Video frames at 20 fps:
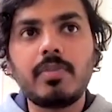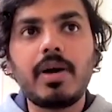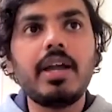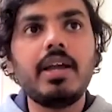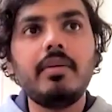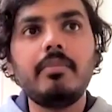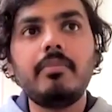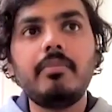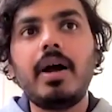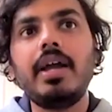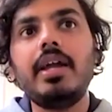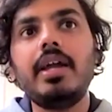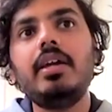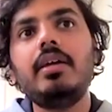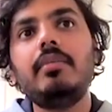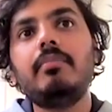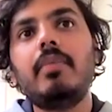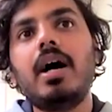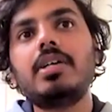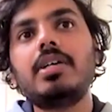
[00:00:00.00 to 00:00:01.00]

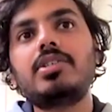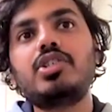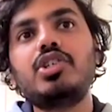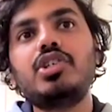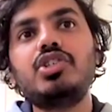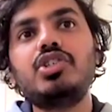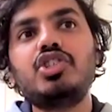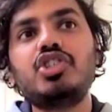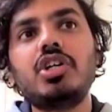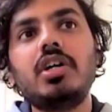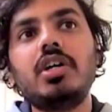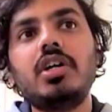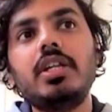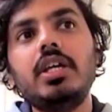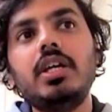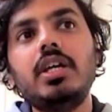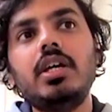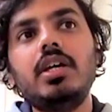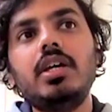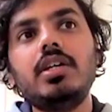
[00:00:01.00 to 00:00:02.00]
My master's
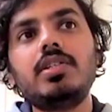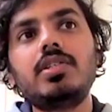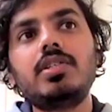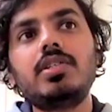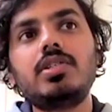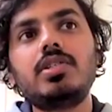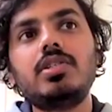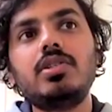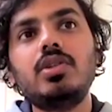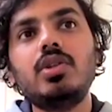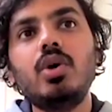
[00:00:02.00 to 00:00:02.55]
journey is